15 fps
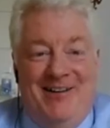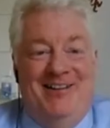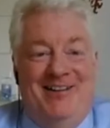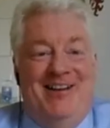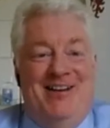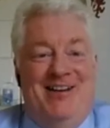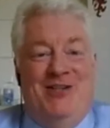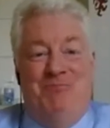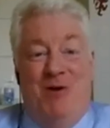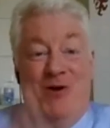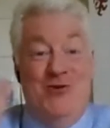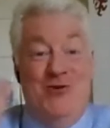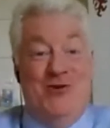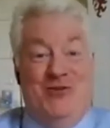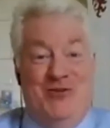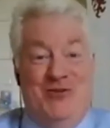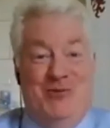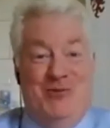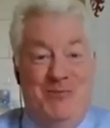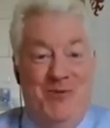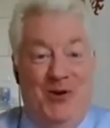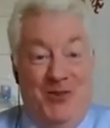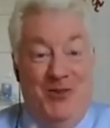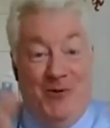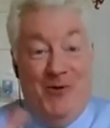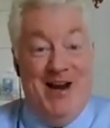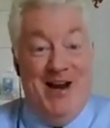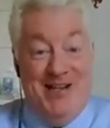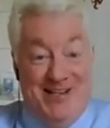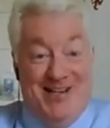exposure to the
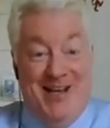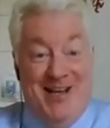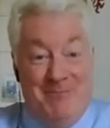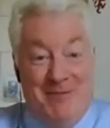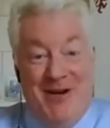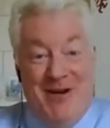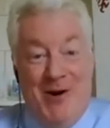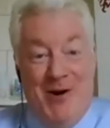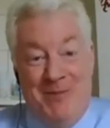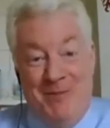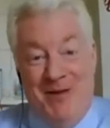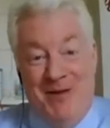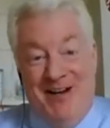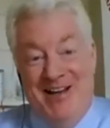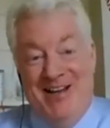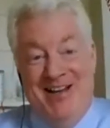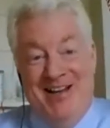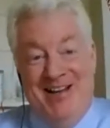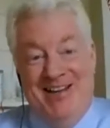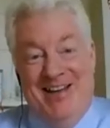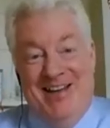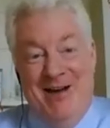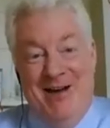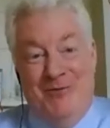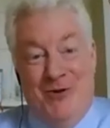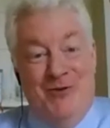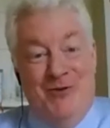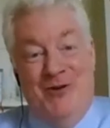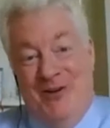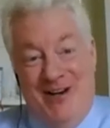grand scheme in Europe. I mean, you have
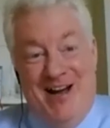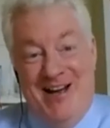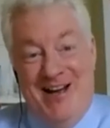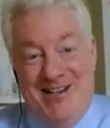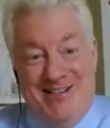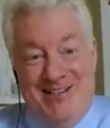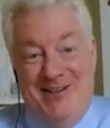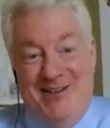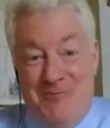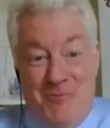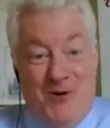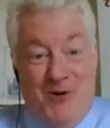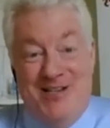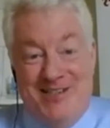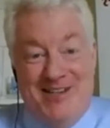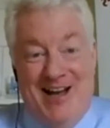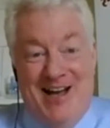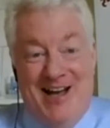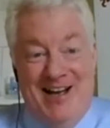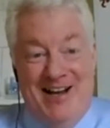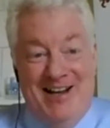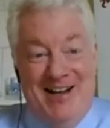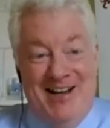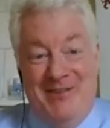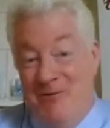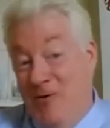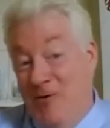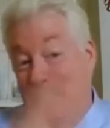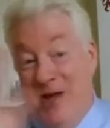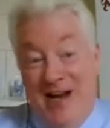Gunnar in Iceland on one side, and then
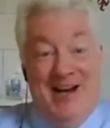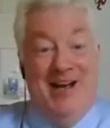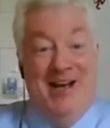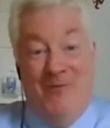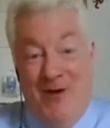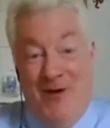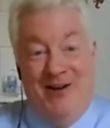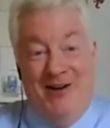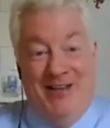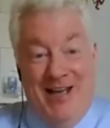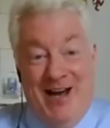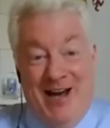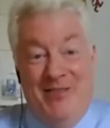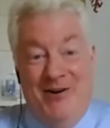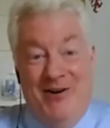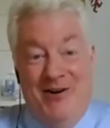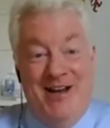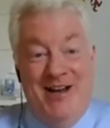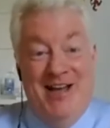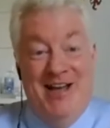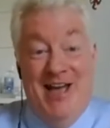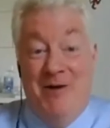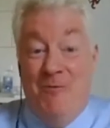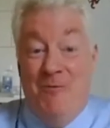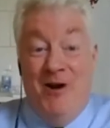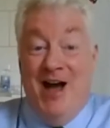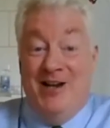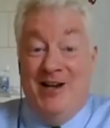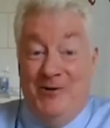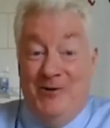Romania way on the other, and we're
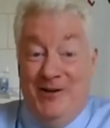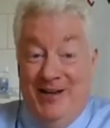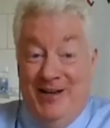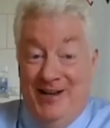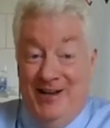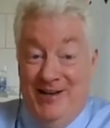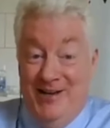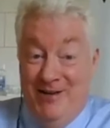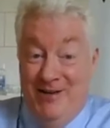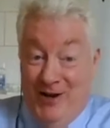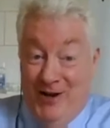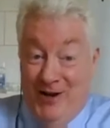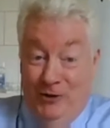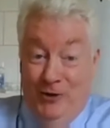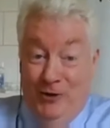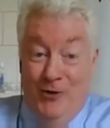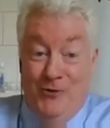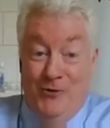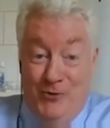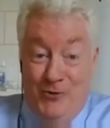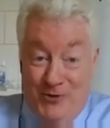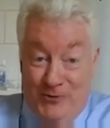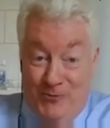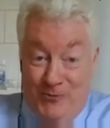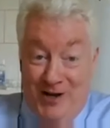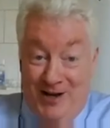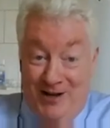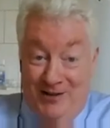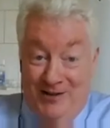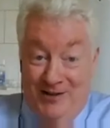not doing even close to as
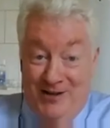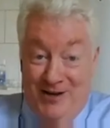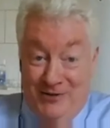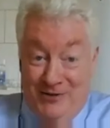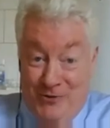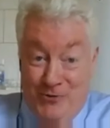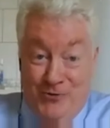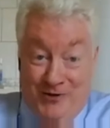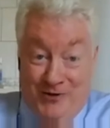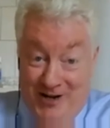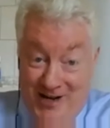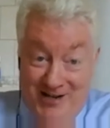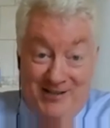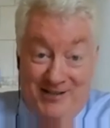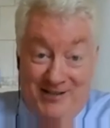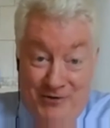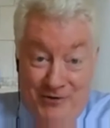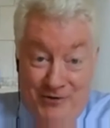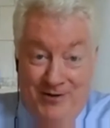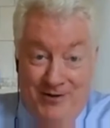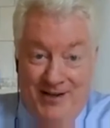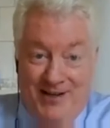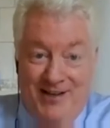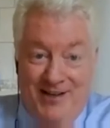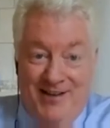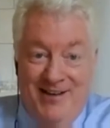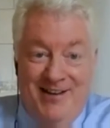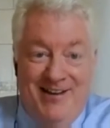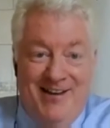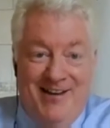well as Gunnar in Iceland.
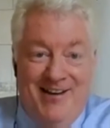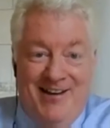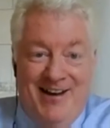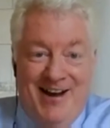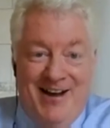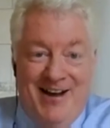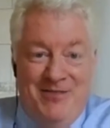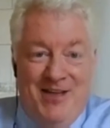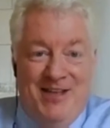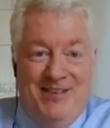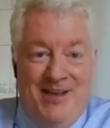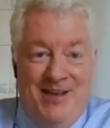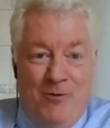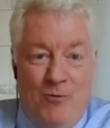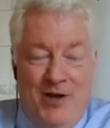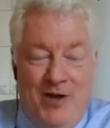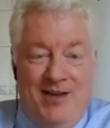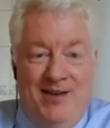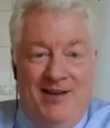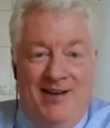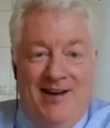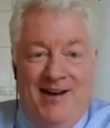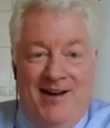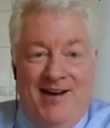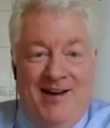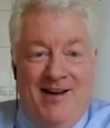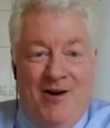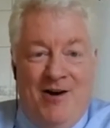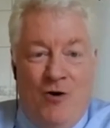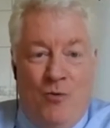I think that we
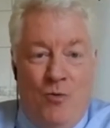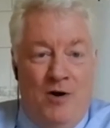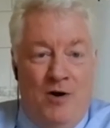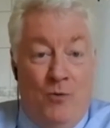are one of the